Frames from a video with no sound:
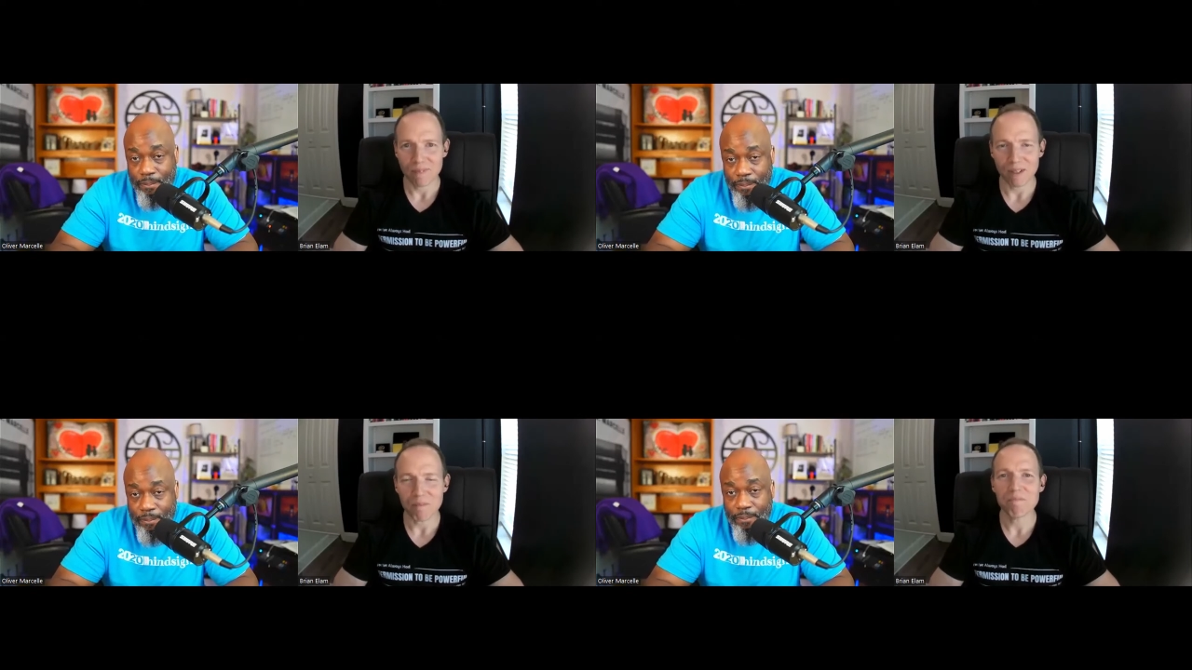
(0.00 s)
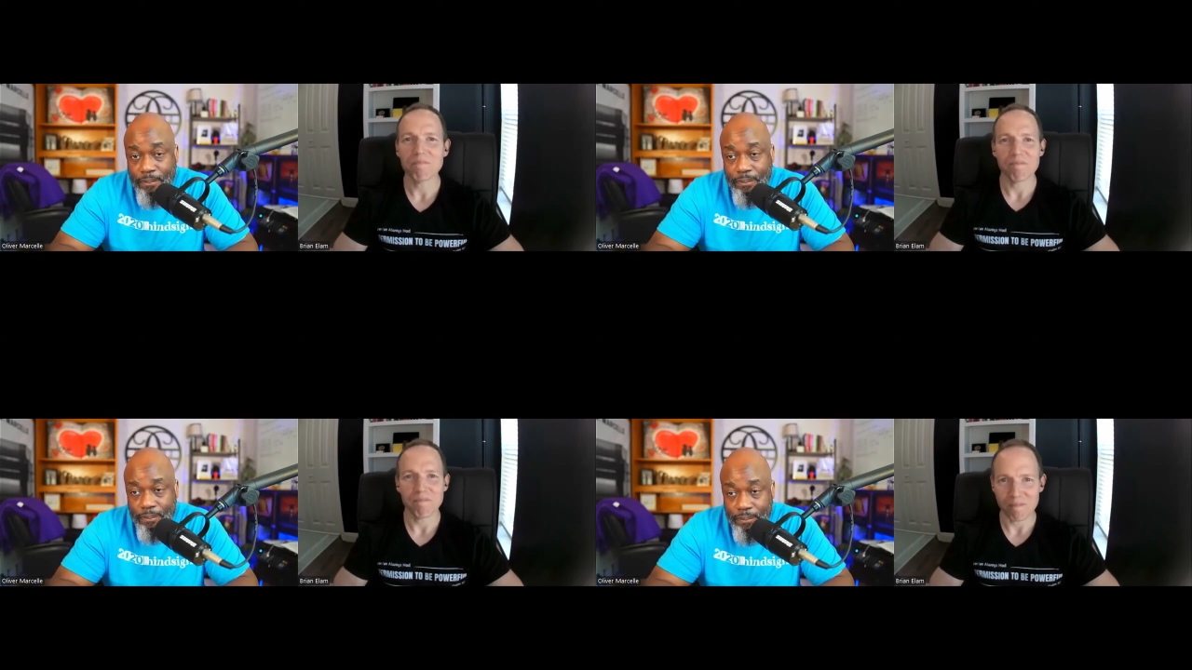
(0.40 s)
Speaker 1: Yep,
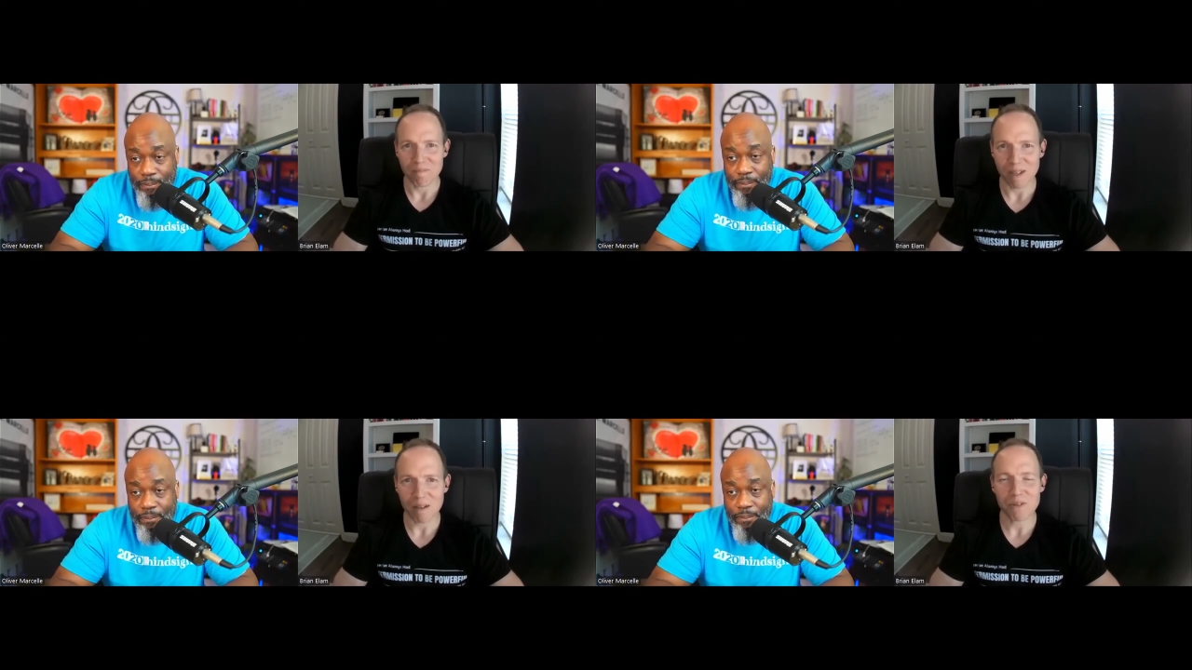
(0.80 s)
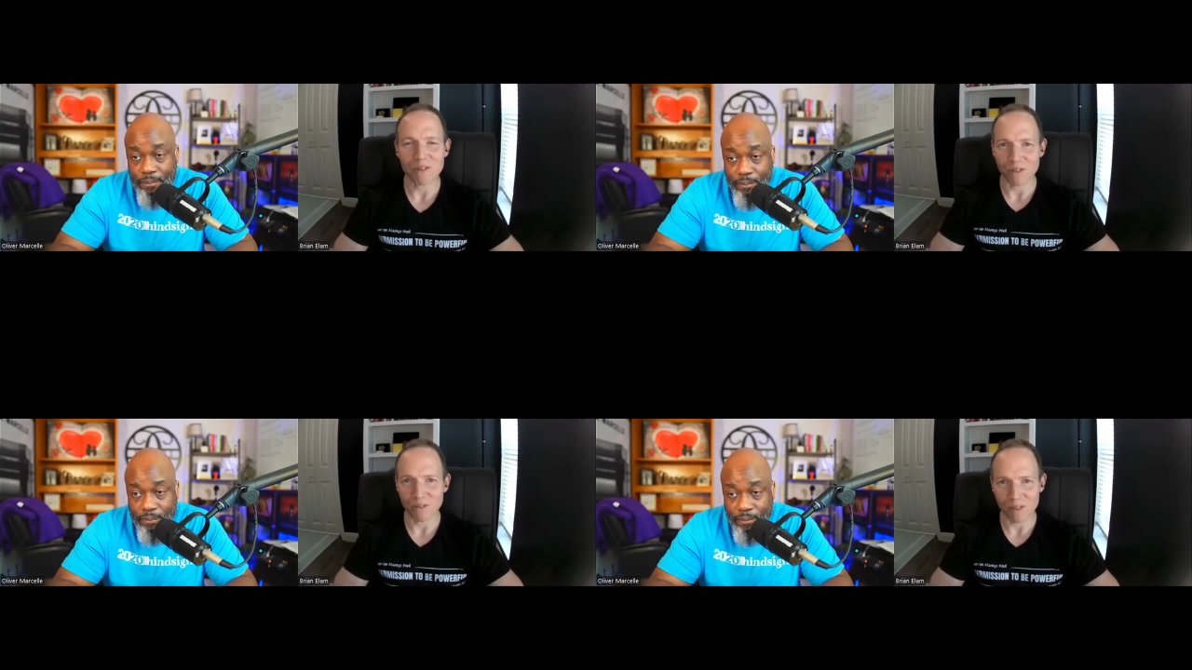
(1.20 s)

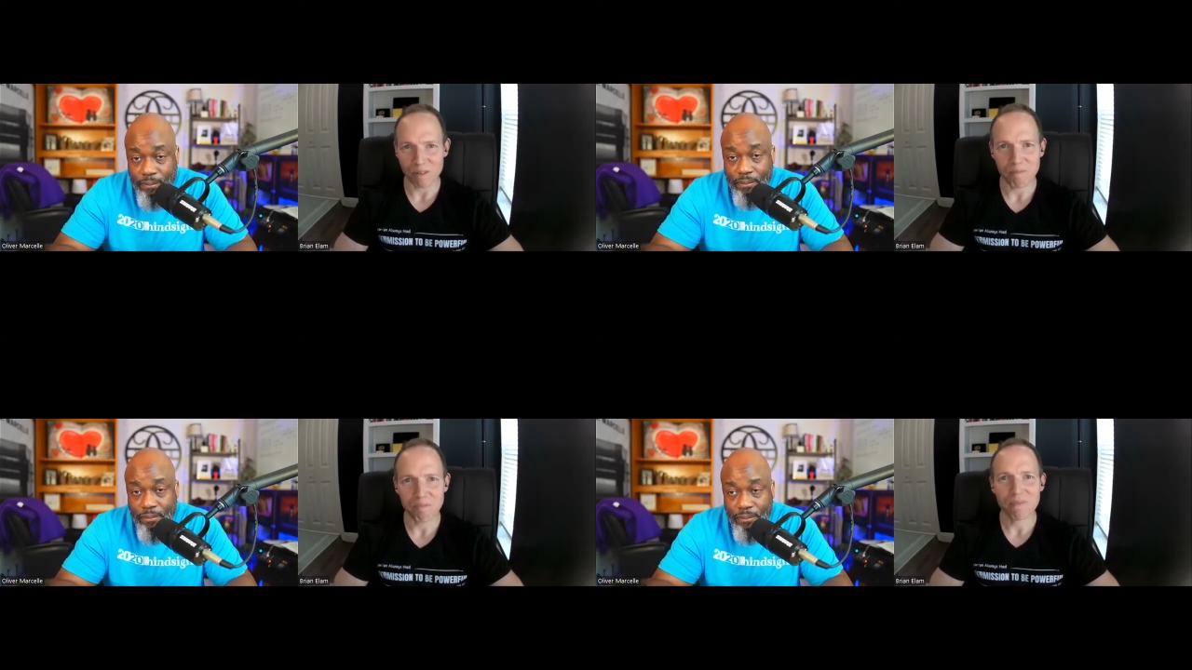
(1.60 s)
absolutely.